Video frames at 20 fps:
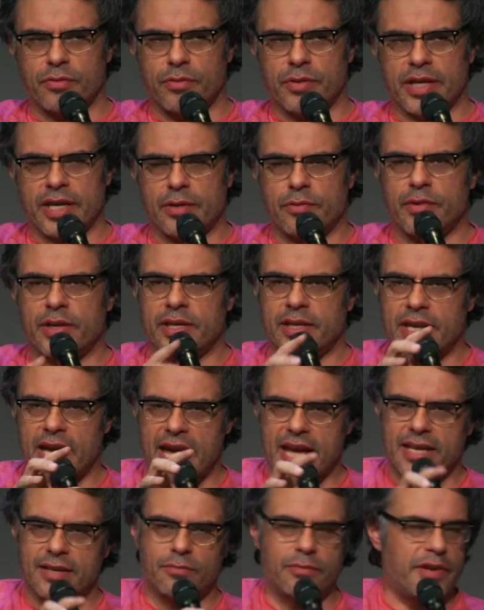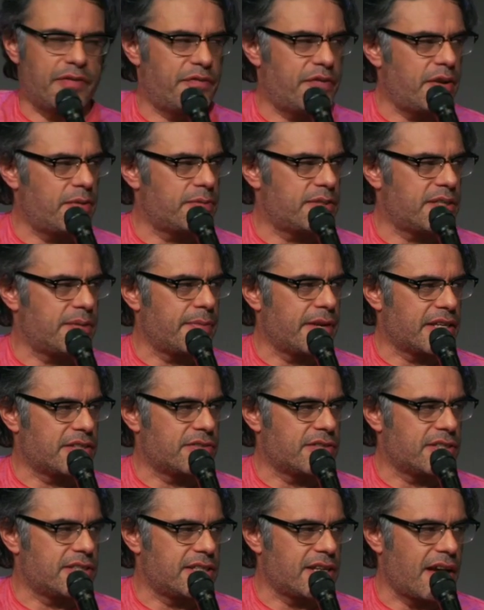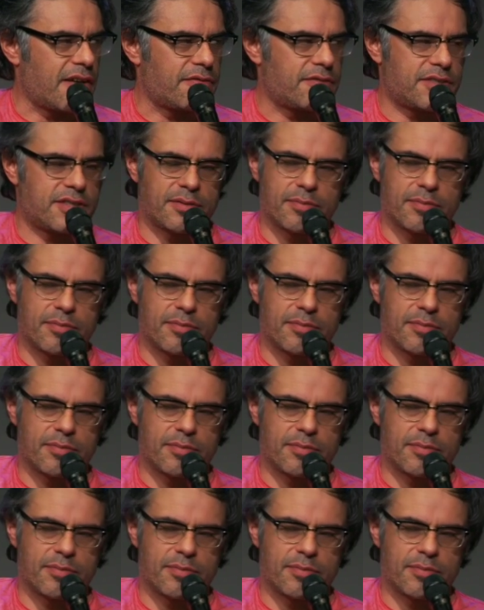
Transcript: we filmed some extra stuff